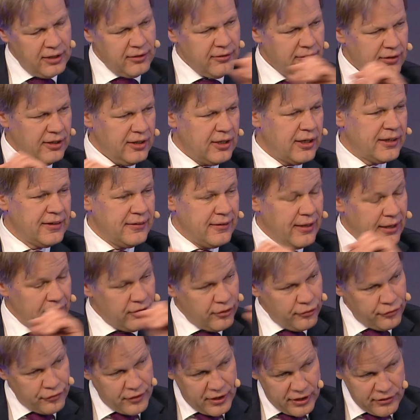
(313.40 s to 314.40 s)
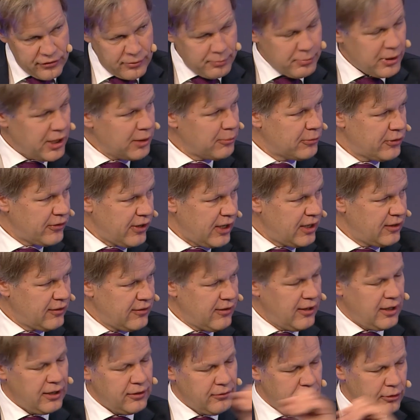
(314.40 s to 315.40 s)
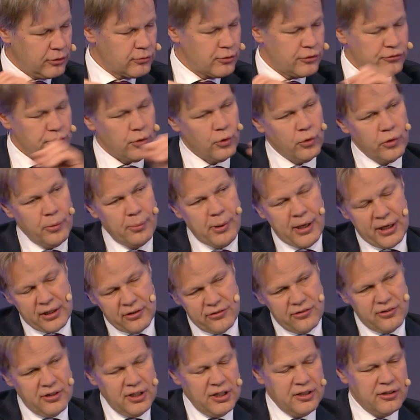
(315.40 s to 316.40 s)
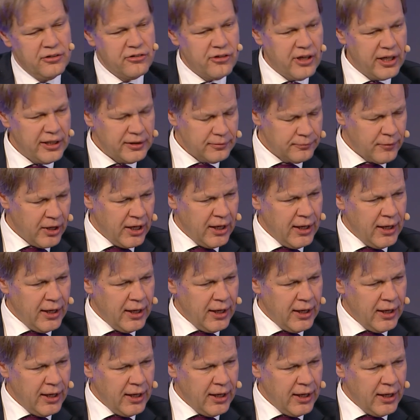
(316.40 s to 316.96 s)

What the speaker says: end. It identifies a payment end to end across all the banks in the chain.